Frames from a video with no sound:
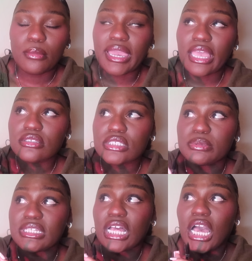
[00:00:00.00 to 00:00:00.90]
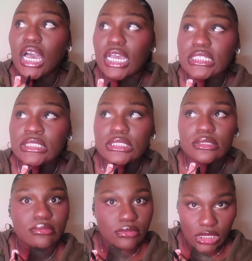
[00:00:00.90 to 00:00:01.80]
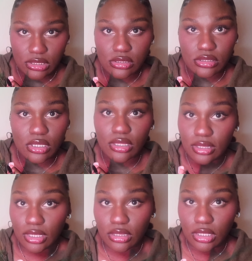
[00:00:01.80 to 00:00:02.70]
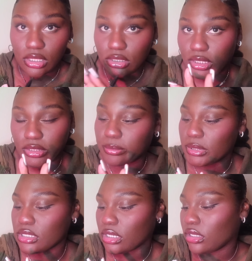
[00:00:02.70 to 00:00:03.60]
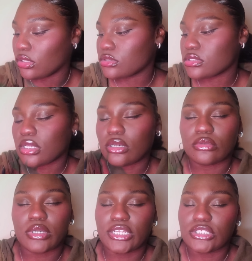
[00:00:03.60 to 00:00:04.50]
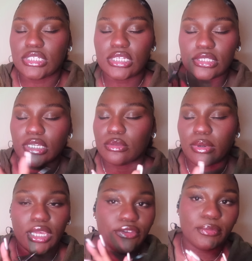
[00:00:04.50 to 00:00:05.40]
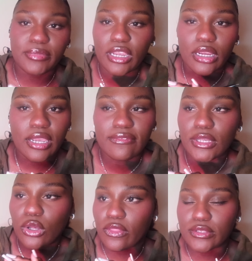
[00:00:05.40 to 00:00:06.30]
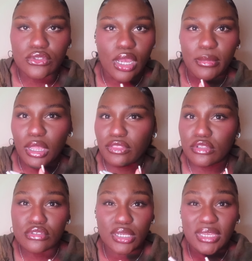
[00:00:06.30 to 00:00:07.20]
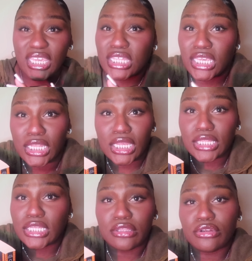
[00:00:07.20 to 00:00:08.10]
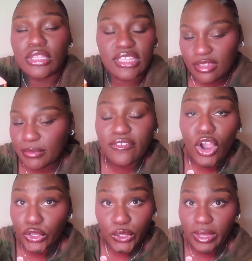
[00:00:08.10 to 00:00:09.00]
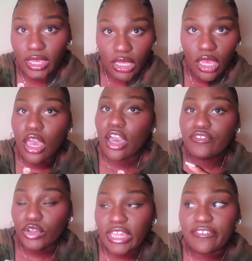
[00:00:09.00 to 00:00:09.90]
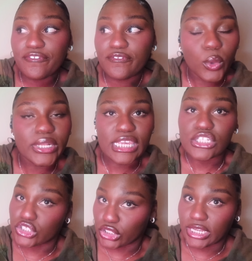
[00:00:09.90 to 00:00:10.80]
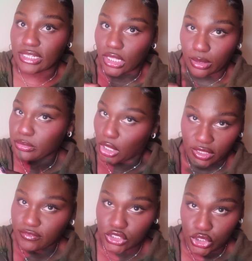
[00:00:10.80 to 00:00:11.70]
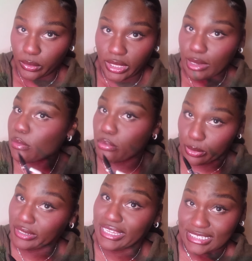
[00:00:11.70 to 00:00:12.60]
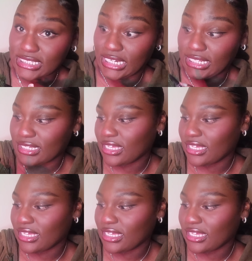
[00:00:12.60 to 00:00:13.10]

my house has been a hot mess lately, like, let me tell you. So I just needed to get away from there and like all the drama and the screaming and the yelling. Like, literally, they've been arguing for like 4 days straight. Like, I'm not even joking, morning to night.